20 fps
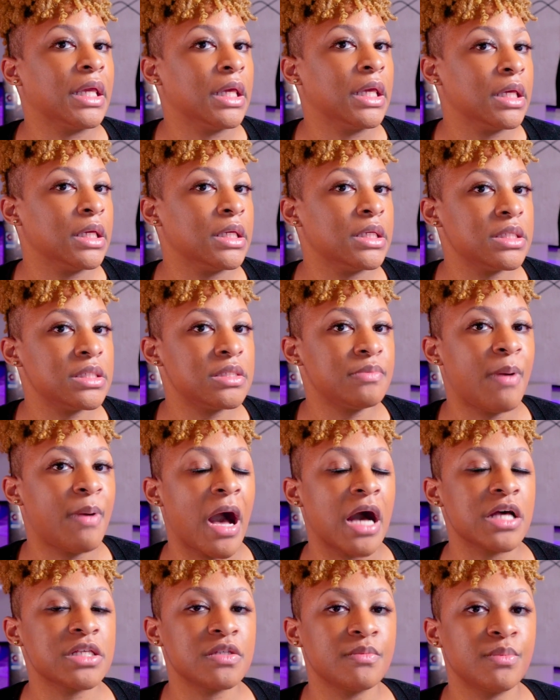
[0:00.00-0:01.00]
is
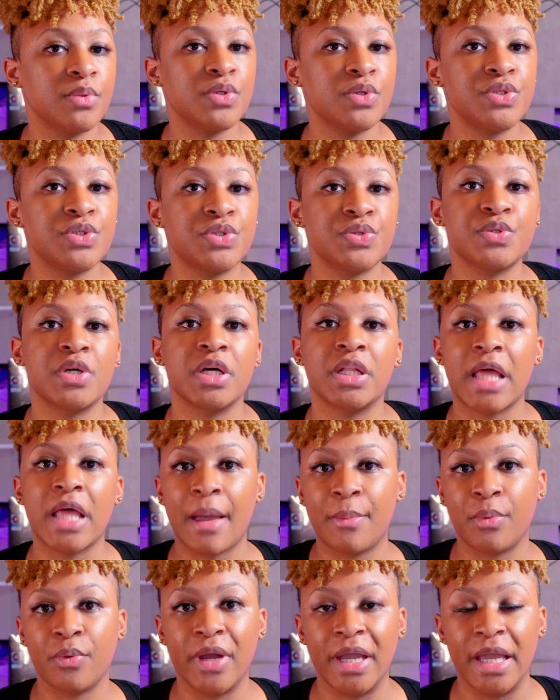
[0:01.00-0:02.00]
possible to
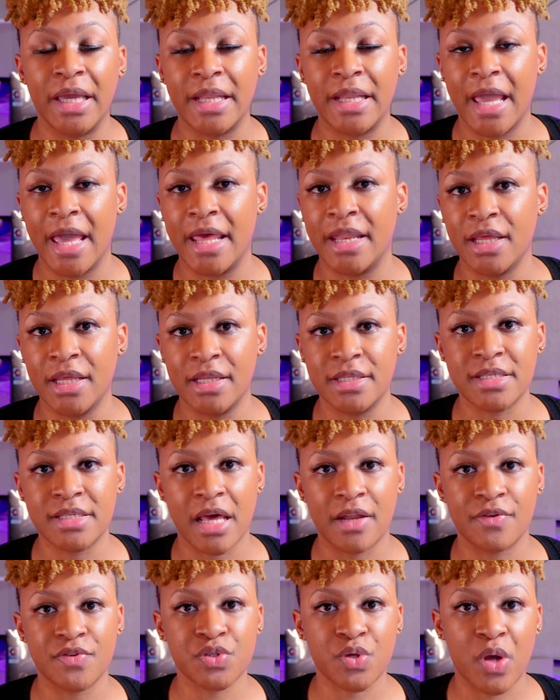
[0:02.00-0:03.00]
collaborate and edit
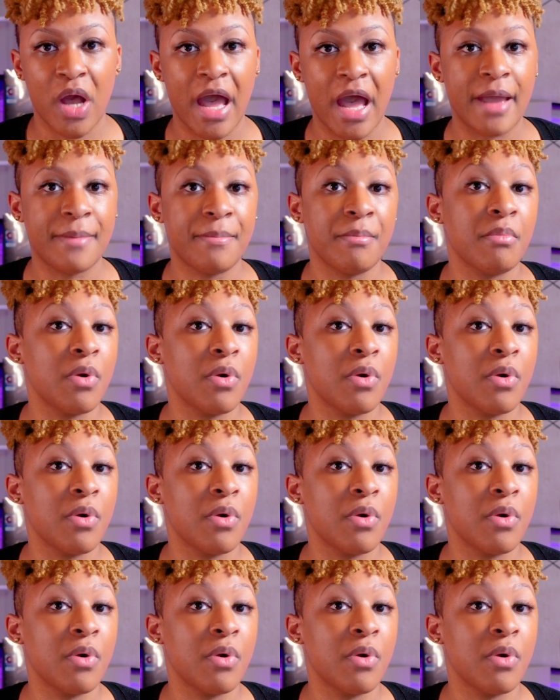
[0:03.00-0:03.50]
inside of Scribe,